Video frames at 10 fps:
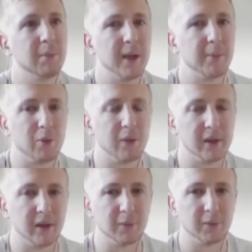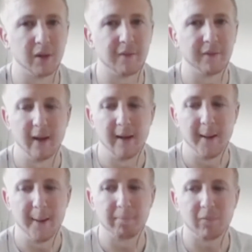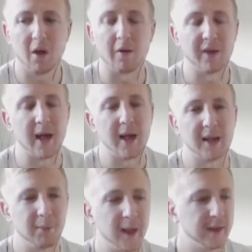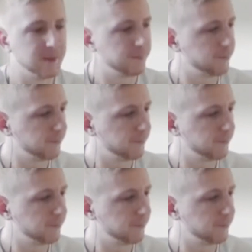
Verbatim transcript: people in terms of of that aspect